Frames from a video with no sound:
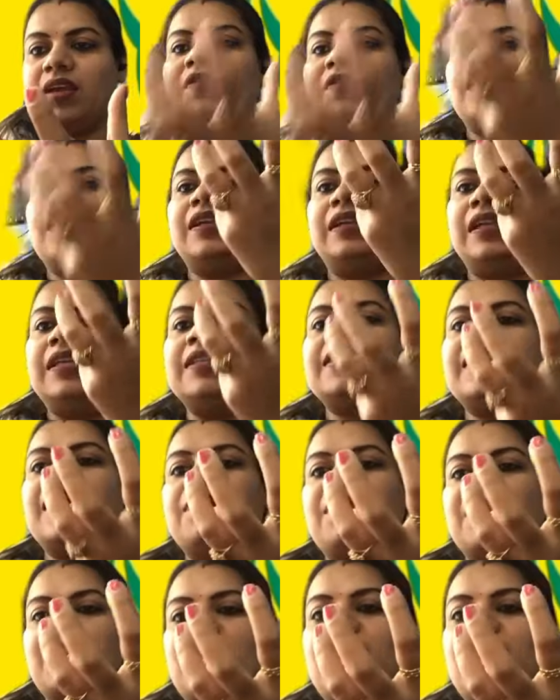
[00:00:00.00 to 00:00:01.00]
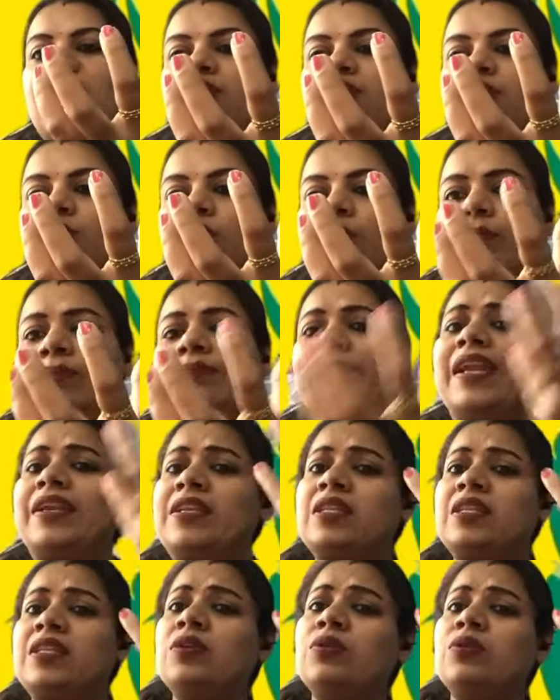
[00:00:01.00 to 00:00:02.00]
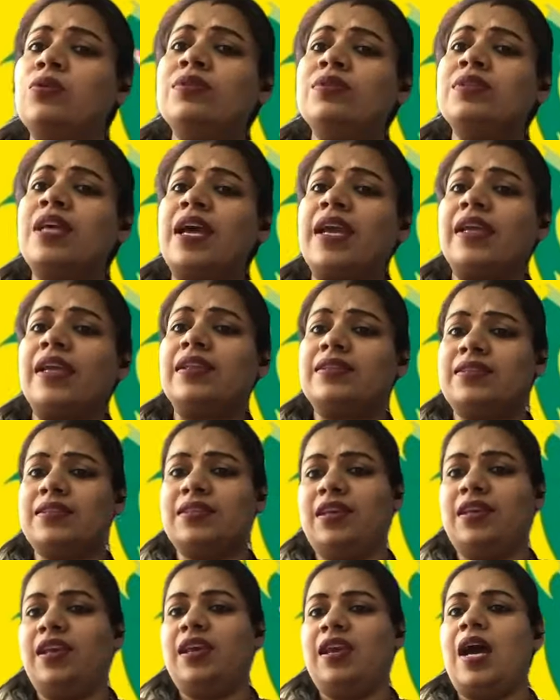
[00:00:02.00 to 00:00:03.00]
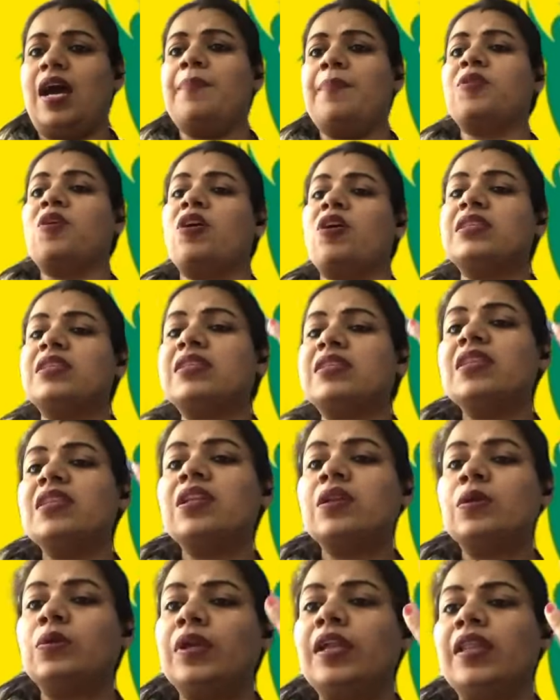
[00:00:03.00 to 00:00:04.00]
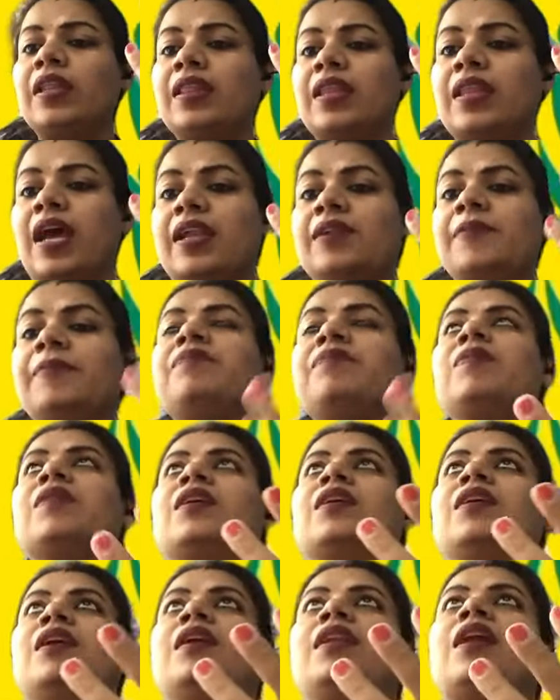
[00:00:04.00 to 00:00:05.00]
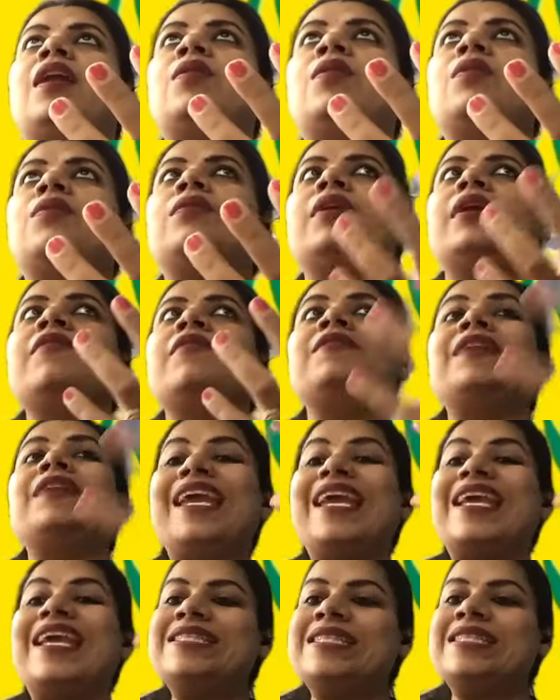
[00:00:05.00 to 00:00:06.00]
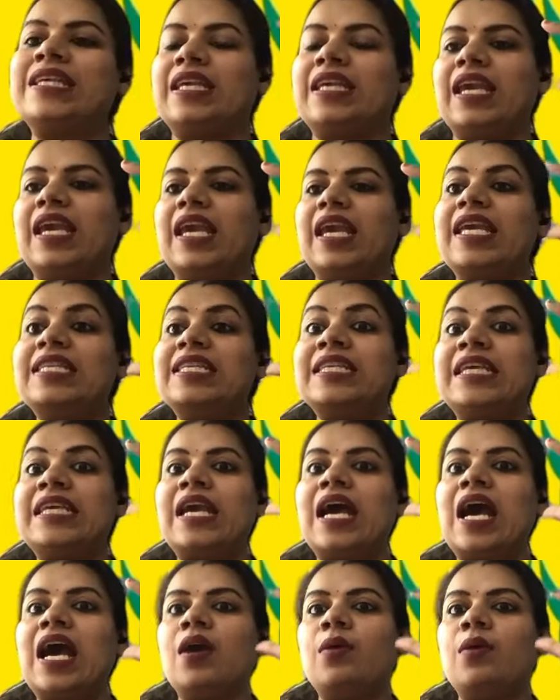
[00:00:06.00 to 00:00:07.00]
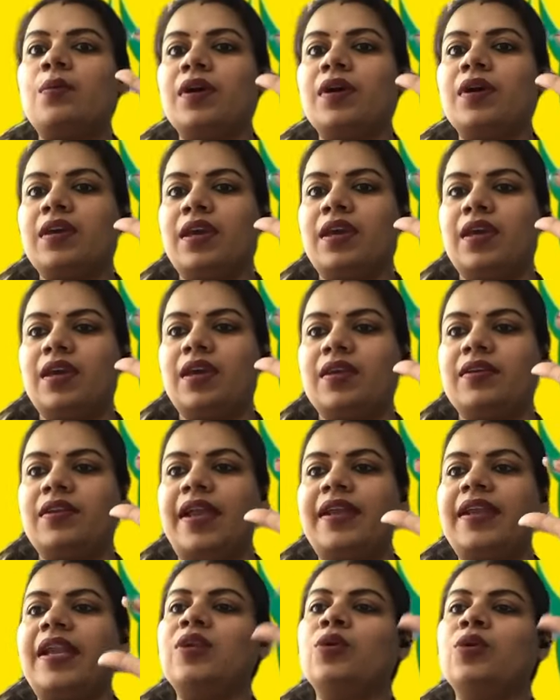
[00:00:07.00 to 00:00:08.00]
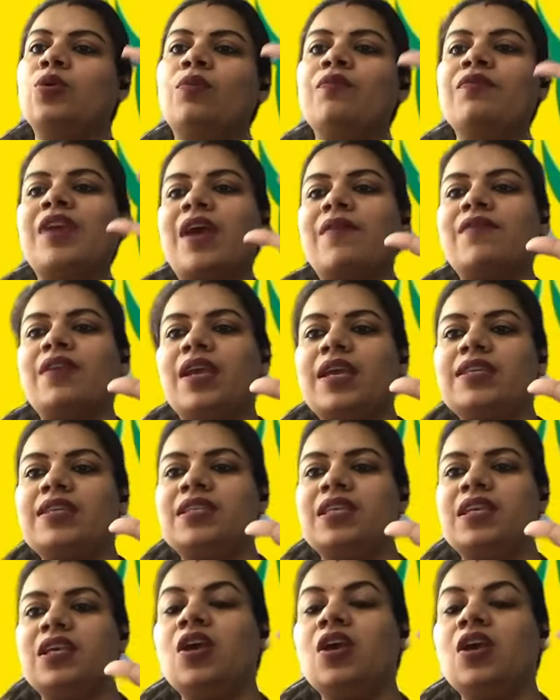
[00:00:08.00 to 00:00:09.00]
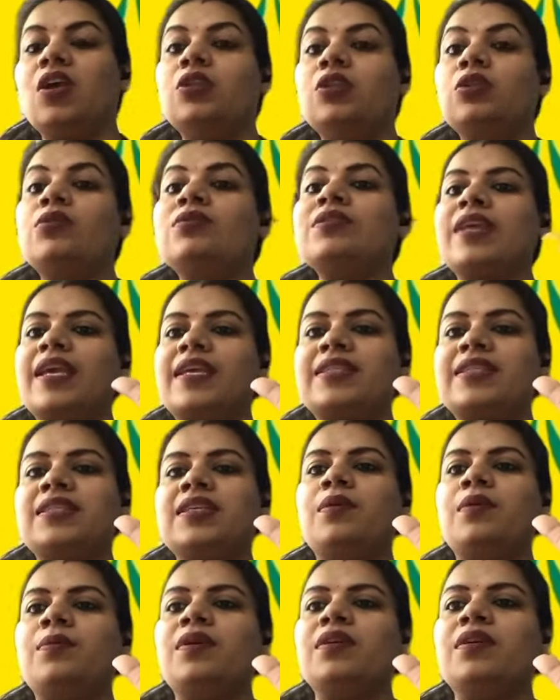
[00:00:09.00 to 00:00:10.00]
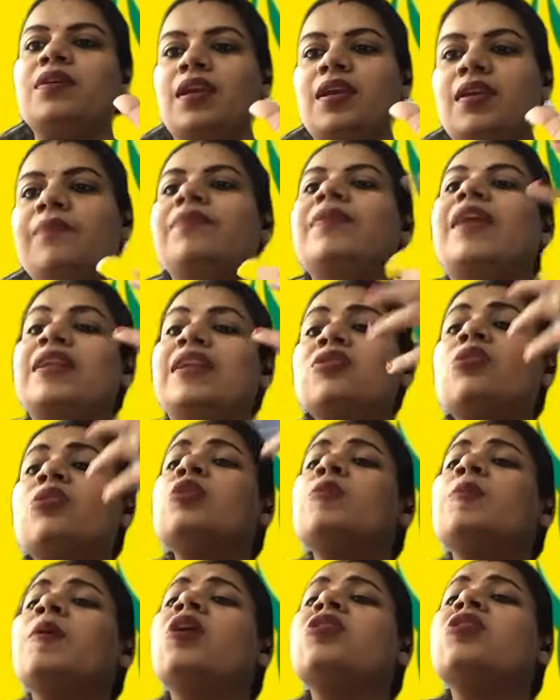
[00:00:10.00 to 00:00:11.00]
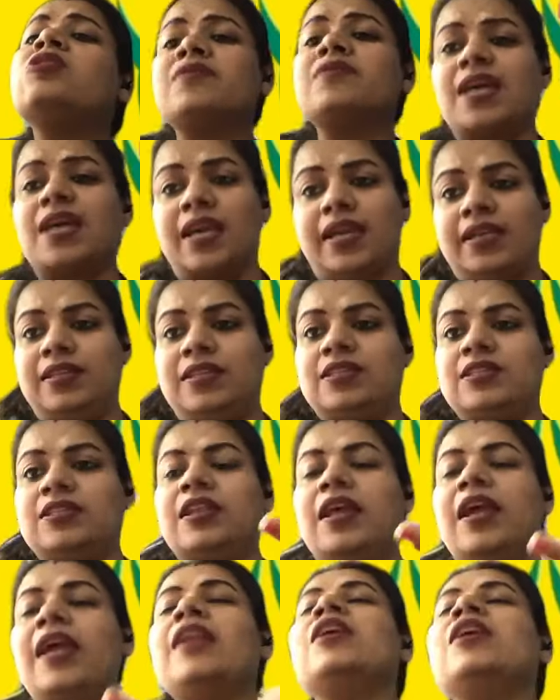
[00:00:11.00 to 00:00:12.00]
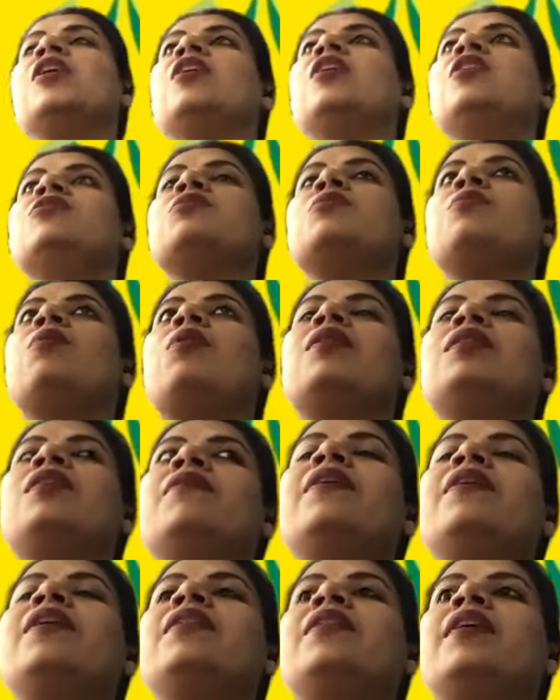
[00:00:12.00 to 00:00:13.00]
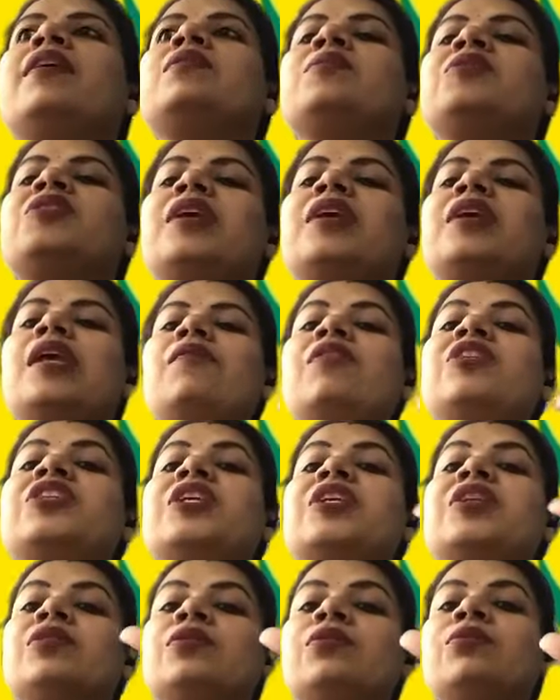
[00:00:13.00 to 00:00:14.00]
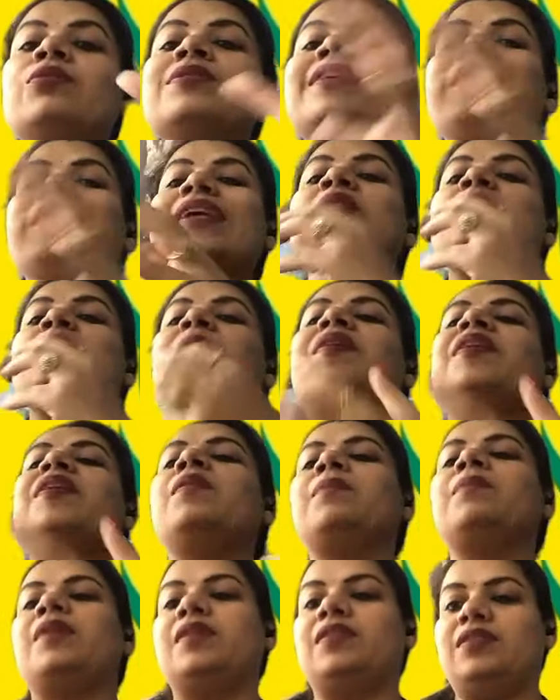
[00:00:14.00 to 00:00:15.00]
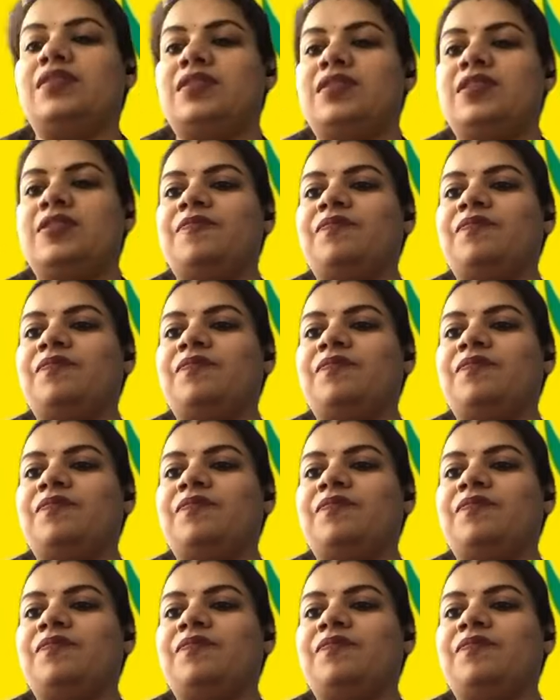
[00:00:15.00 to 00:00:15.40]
if the idlis they are making at home, that is includes science. A process is included in that. Now, if the AC are working, right? At home we have the AC. Those AC are working, that is also because of science, right? So whatever the things which includes the experiments,